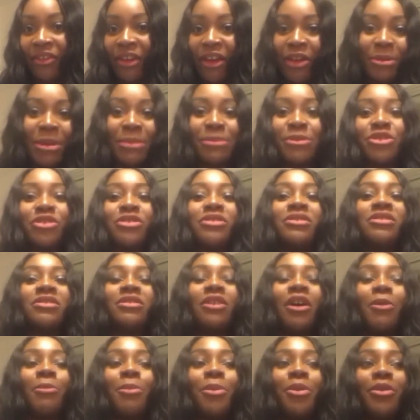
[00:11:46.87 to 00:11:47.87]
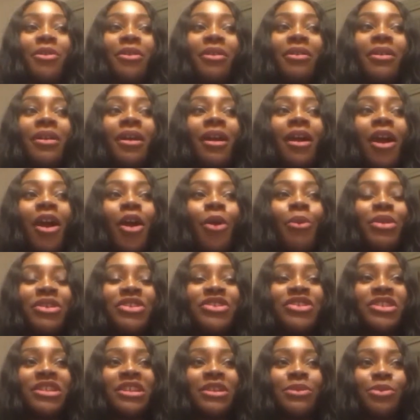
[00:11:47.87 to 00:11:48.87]
I remember June Sarpong when
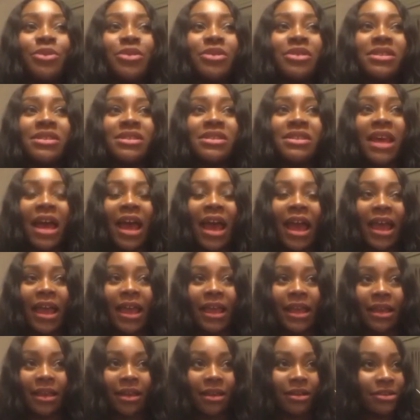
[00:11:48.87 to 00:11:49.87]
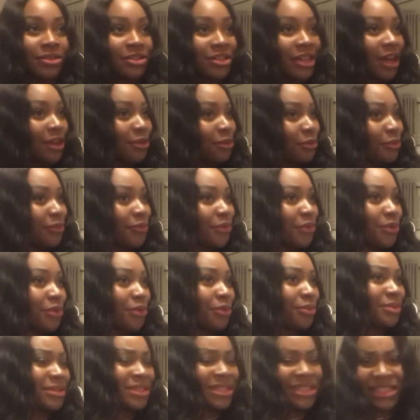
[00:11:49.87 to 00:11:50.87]
she was a Channel
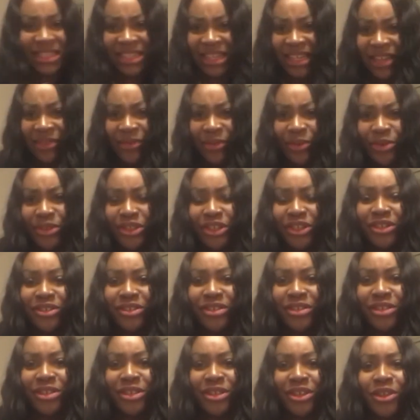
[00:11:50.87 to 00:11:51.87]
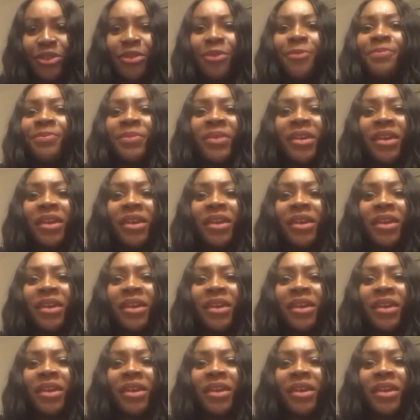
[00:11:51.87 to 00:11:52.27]
4, was it T4 she used to do?